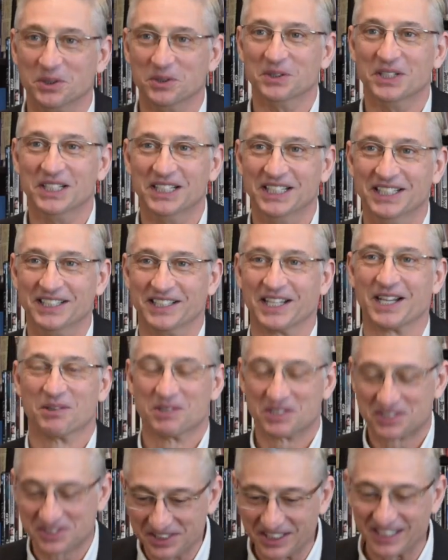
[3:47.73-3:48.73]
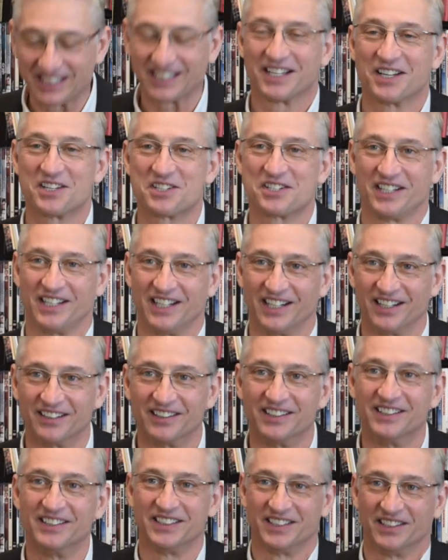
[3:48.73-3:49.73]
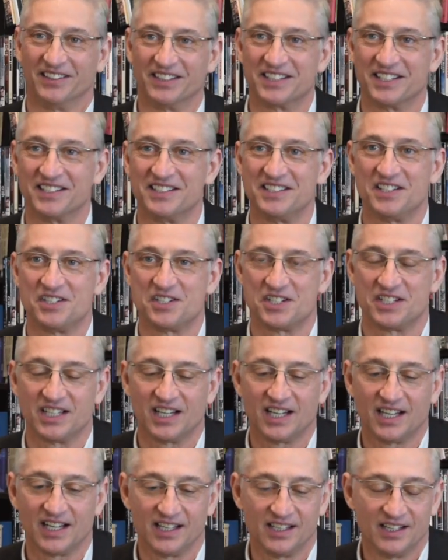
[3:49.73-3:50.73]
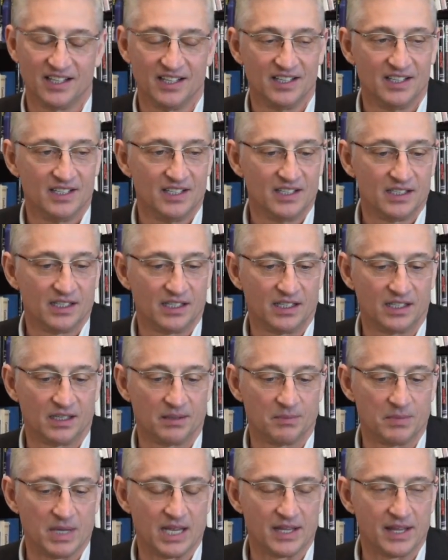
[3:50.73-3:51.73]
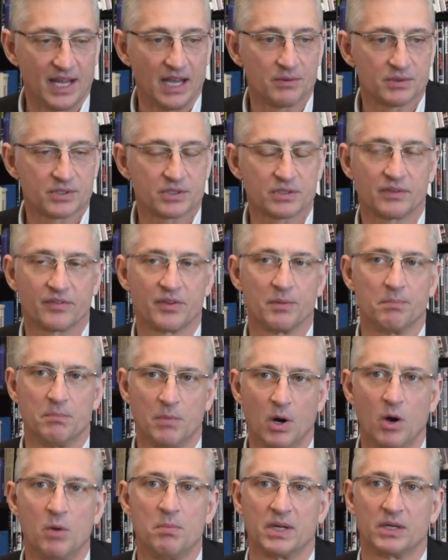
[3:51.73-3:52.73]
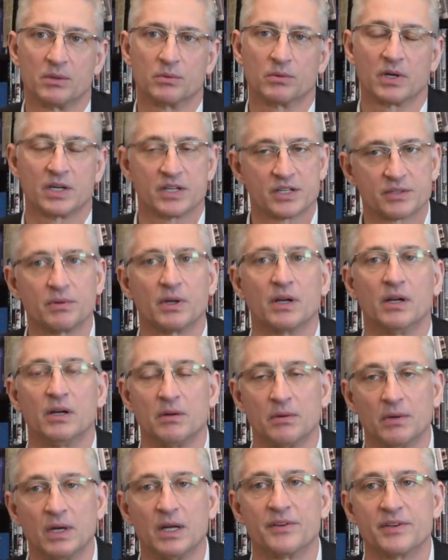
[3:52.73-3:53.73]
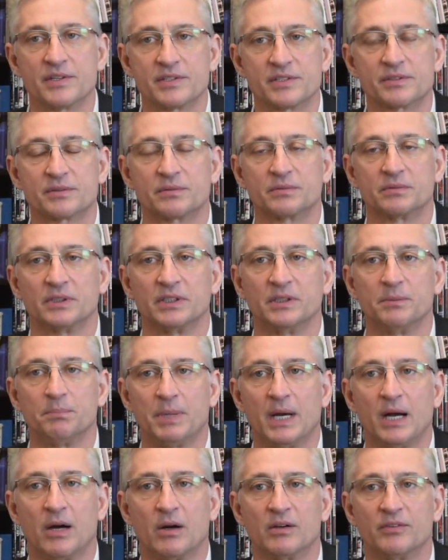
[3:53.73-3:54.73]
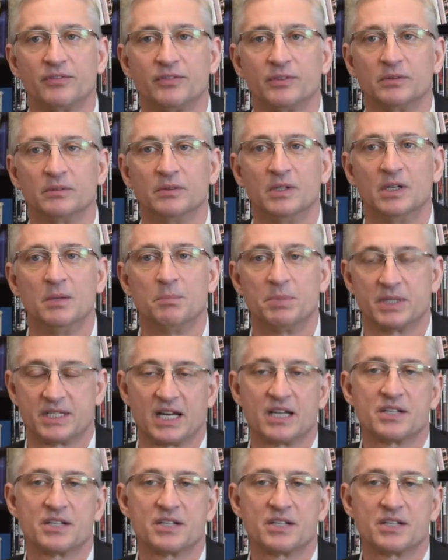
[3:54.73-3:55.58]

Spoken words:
I knew that I was sitting in a chair, you know, at the DGA. And that was sort of the moment where I just went, oh wow, this is a really powerful,